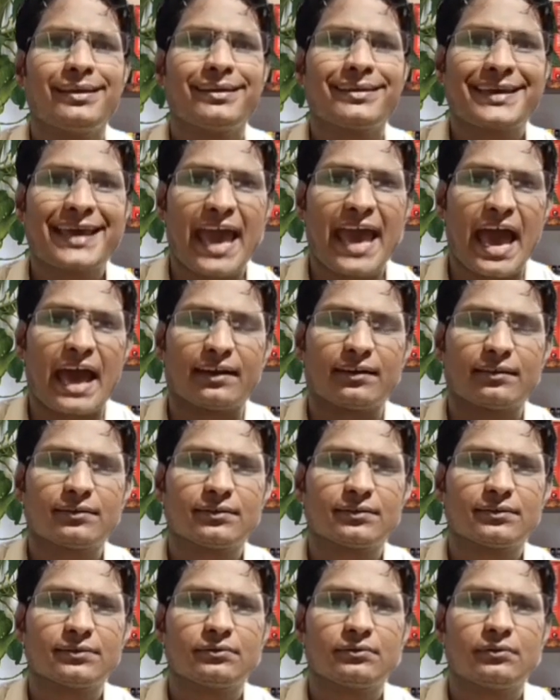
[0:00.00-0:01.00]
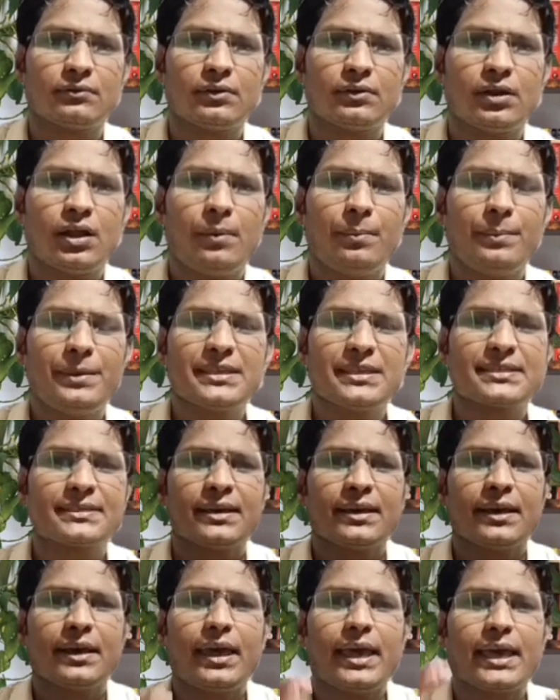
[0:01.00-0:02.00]
can, means
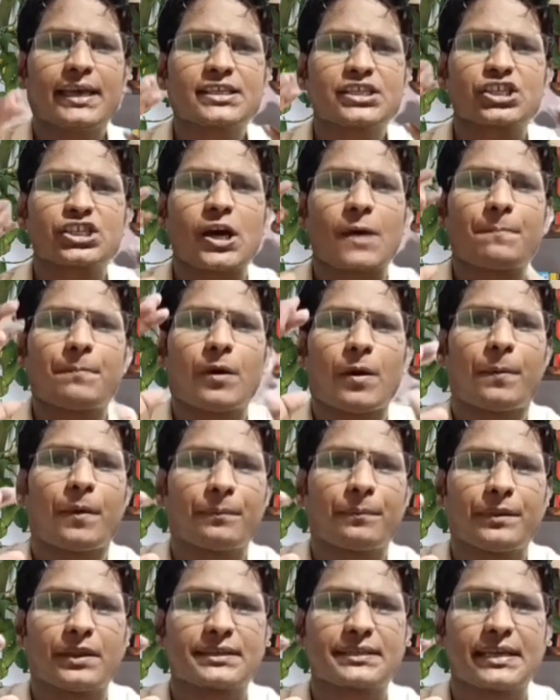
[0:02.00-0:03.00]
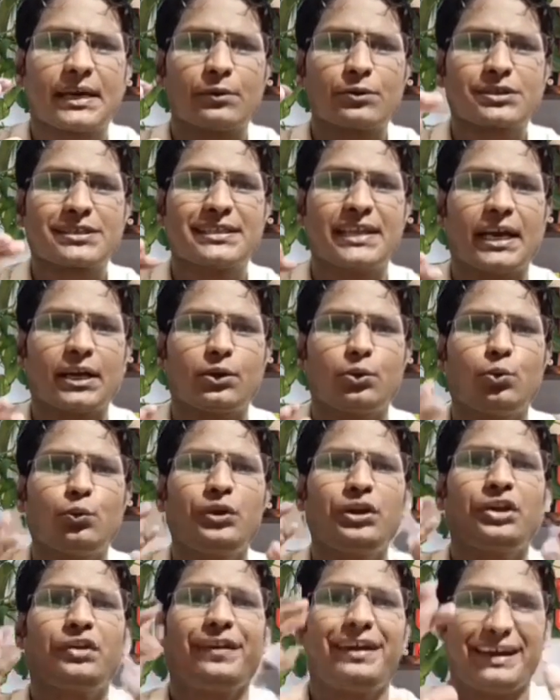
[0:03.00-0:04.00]
extra pop of the sounds that
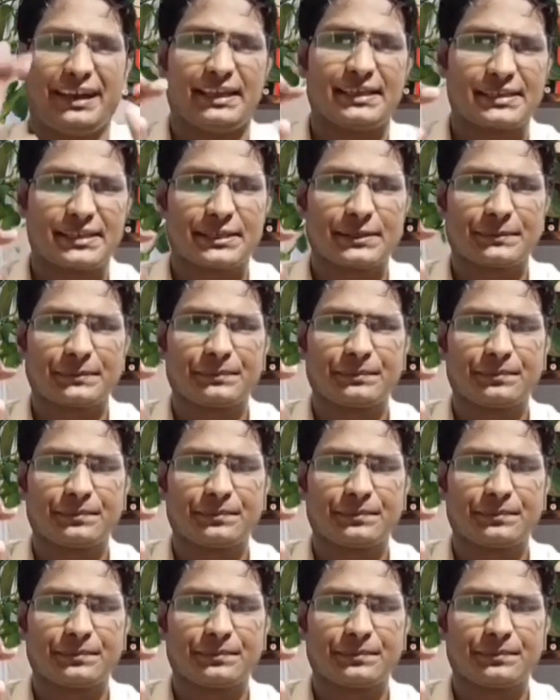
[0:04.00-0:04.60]
we release.